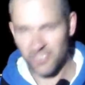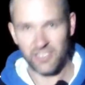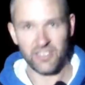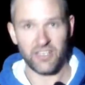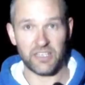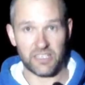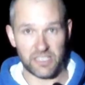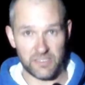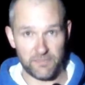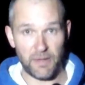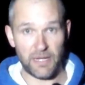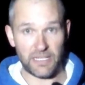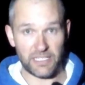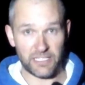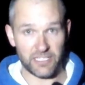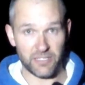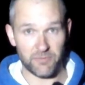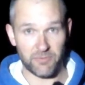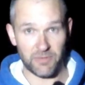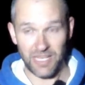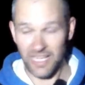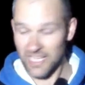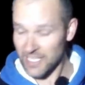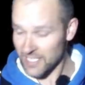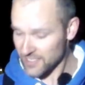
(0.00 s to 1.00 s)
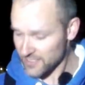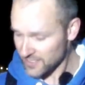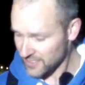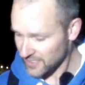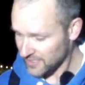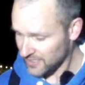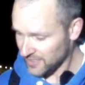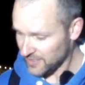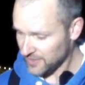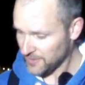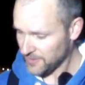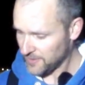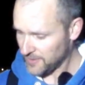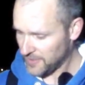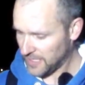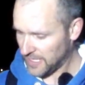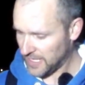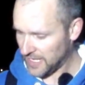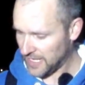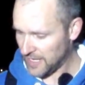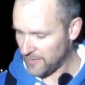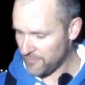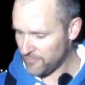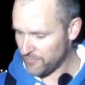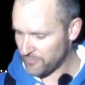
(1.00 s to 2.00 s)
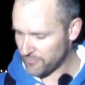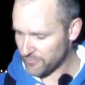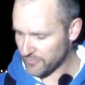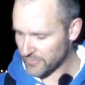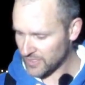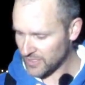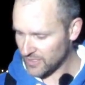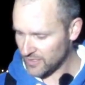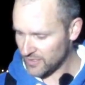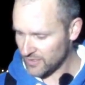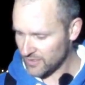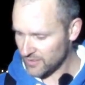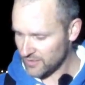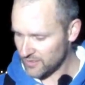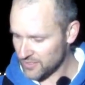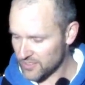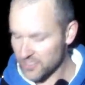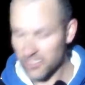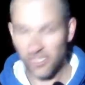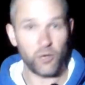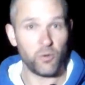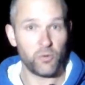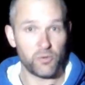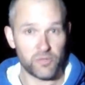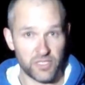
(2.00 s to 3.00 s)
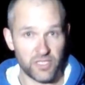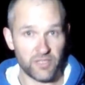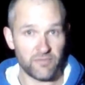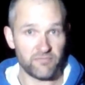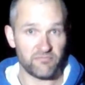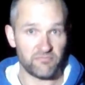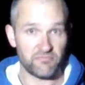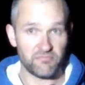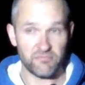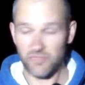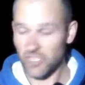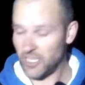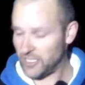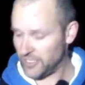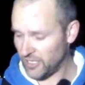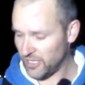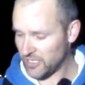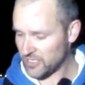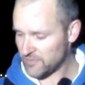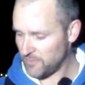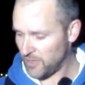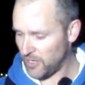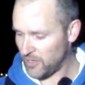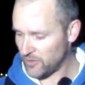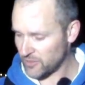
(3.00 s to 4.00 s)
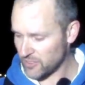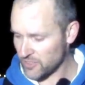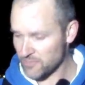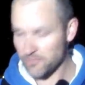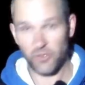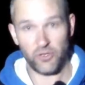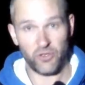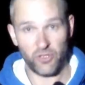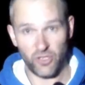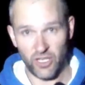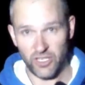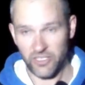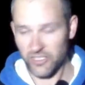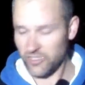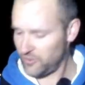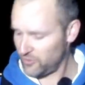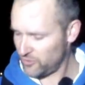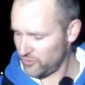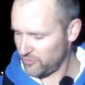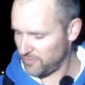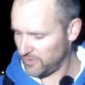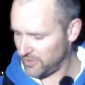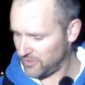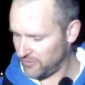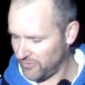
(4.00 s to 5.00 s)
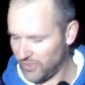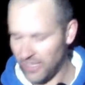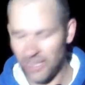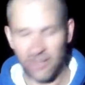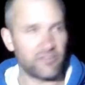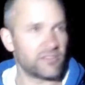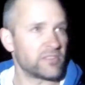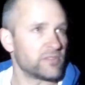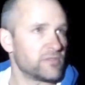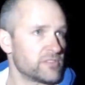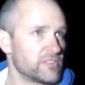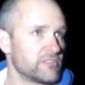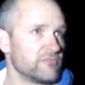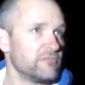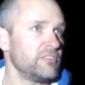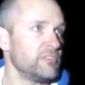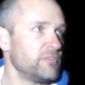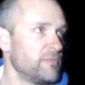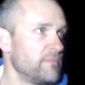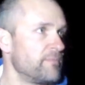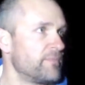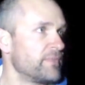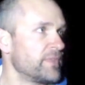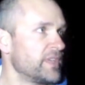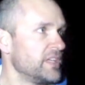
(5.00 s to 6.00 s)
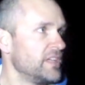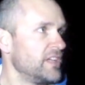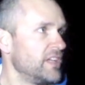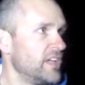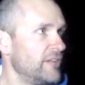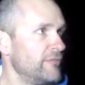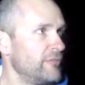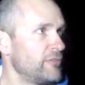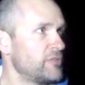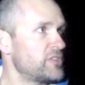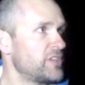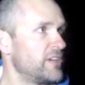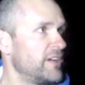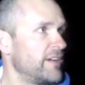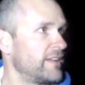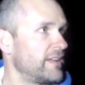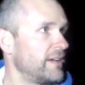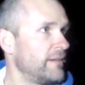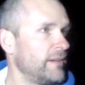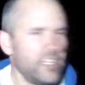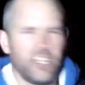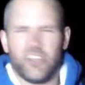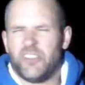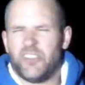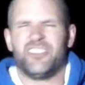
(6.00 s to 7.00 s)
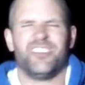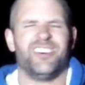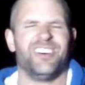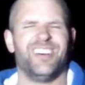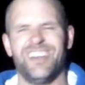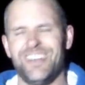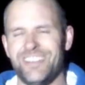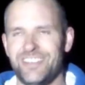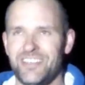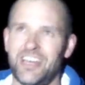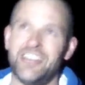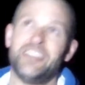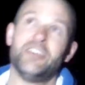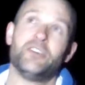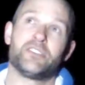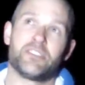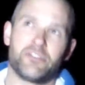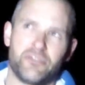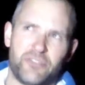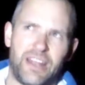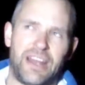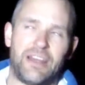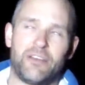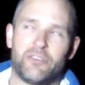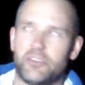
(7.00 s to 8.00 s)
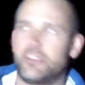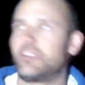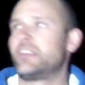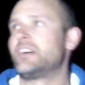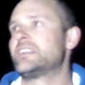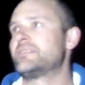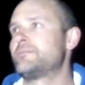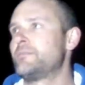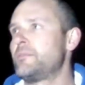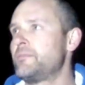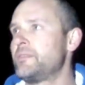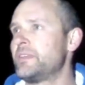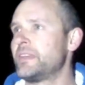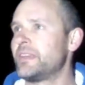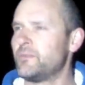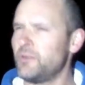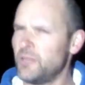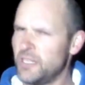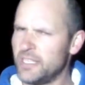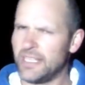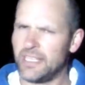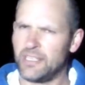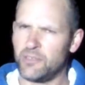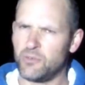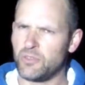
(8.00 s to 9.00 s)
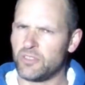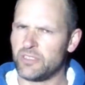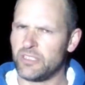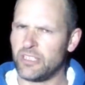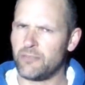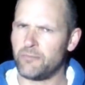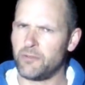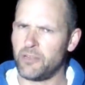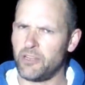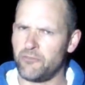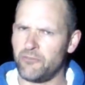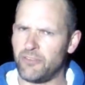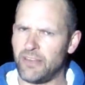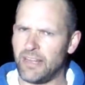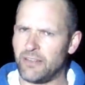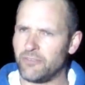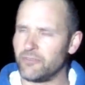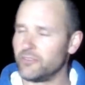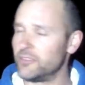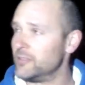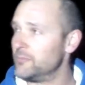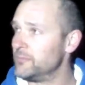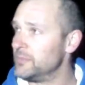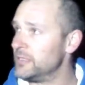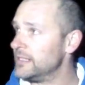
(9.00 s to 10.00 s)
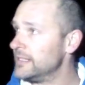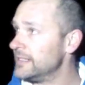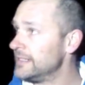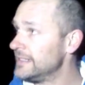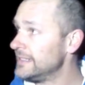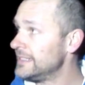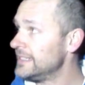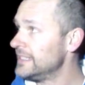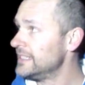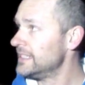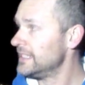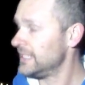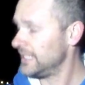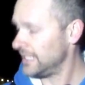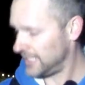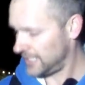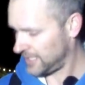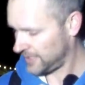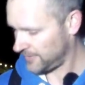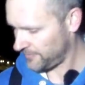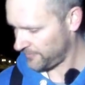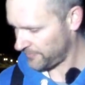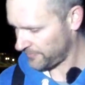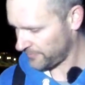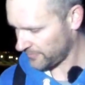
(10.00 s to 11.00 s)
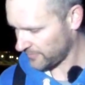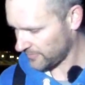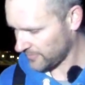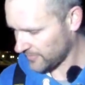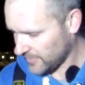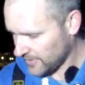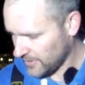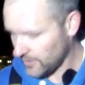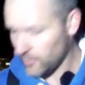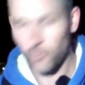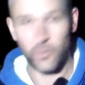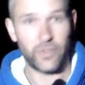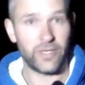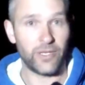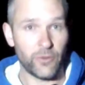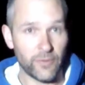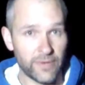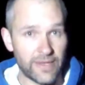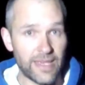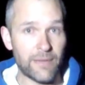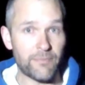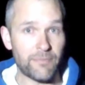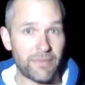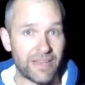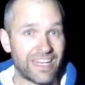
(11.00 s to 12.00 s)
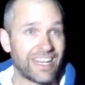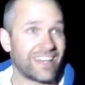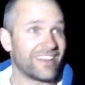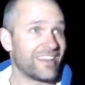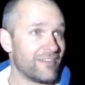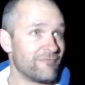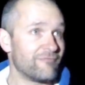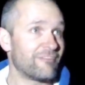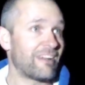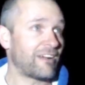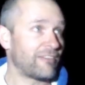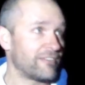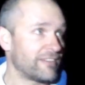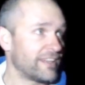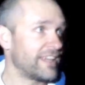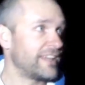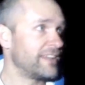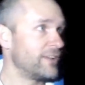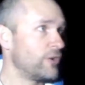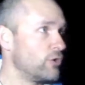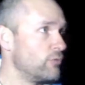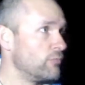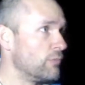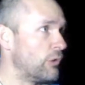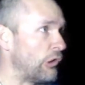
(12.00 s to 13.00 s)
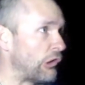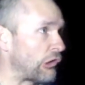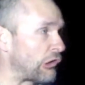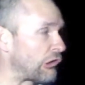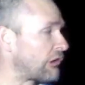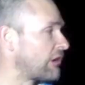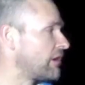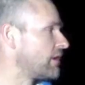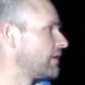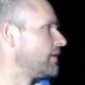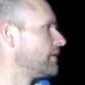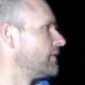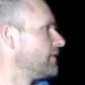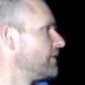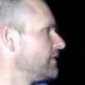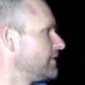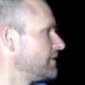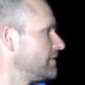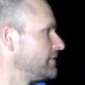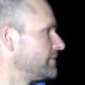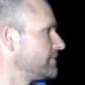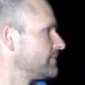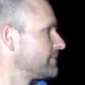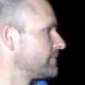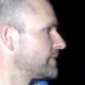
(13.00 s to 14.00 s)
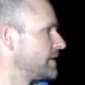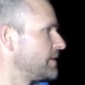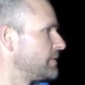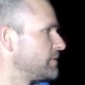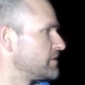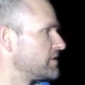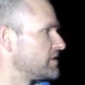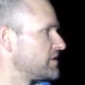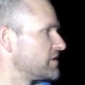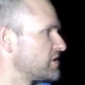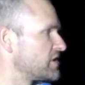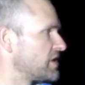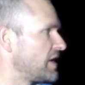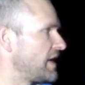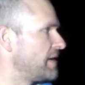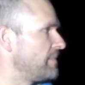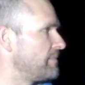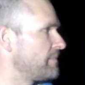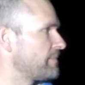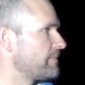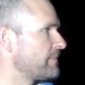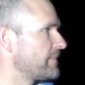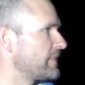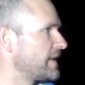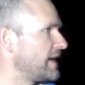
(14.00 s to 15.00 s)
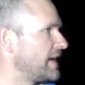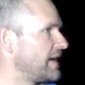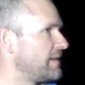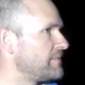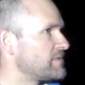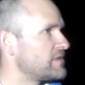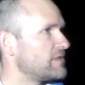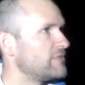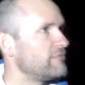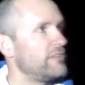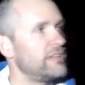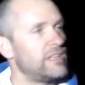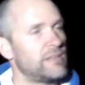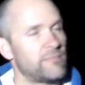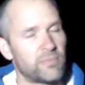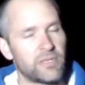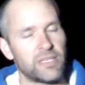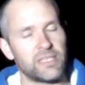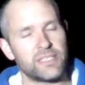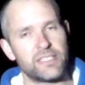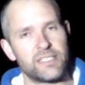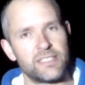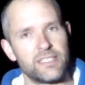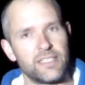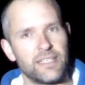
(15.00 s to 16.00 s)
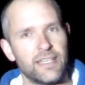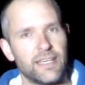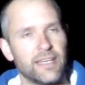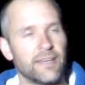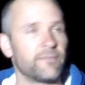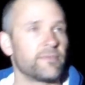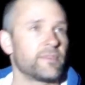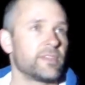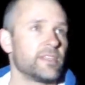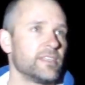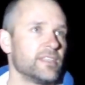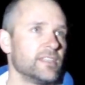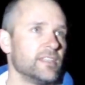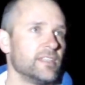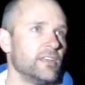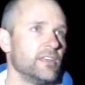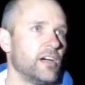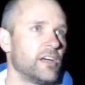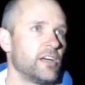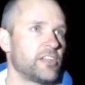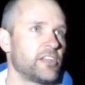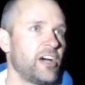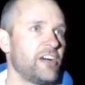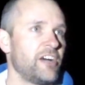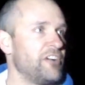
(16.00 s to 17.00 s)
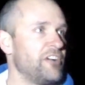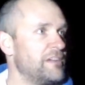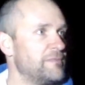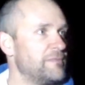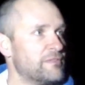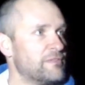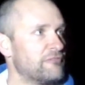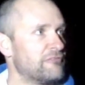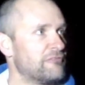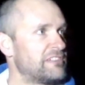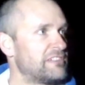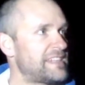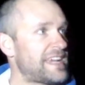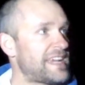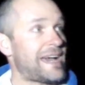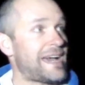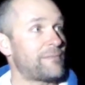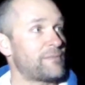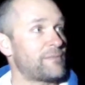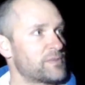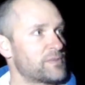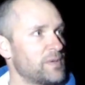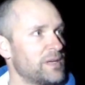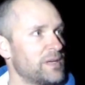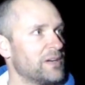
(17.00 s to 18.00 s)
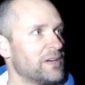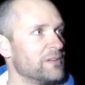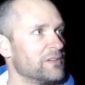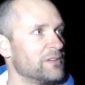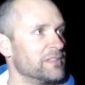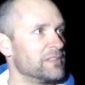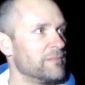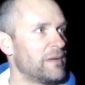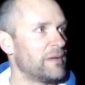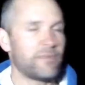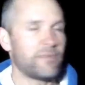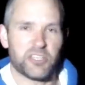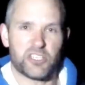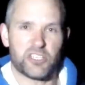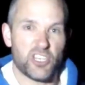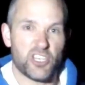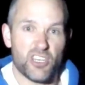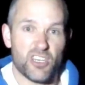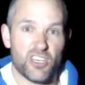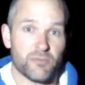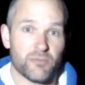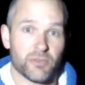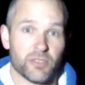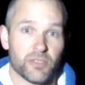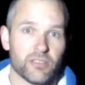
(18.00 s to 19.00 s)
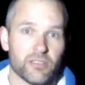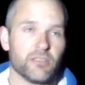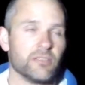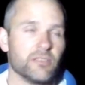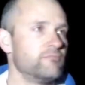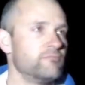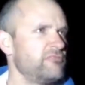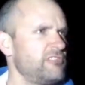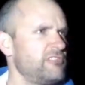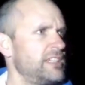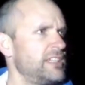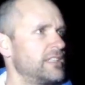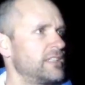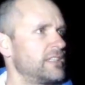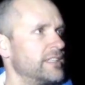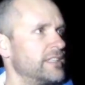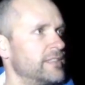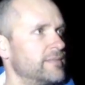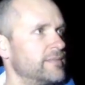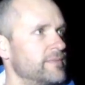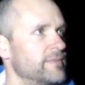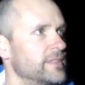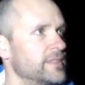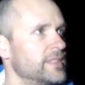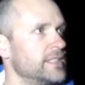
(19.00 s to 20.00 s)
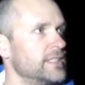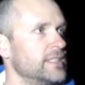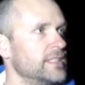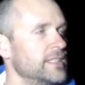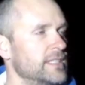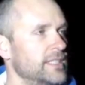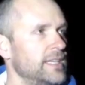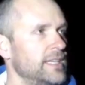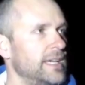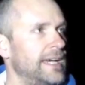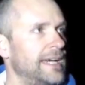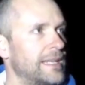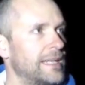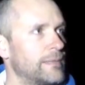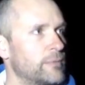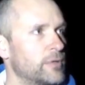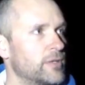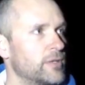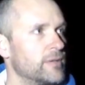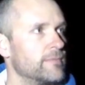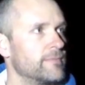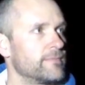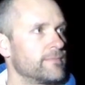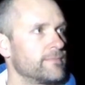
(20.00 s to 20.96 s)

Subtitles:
I expected the Plaice. The sole was a nice bonus, but not unusual. But the flounder was a real turn up. I not. I know it's a flounder. You guys are probably thinking, why are you getting all excited about a flounder? But we don't get many of them round here no more, which is a shame. So I'm really pleased to see that. I was half hoping for a dab as well, and maybe a turbot and a brill and a halibut.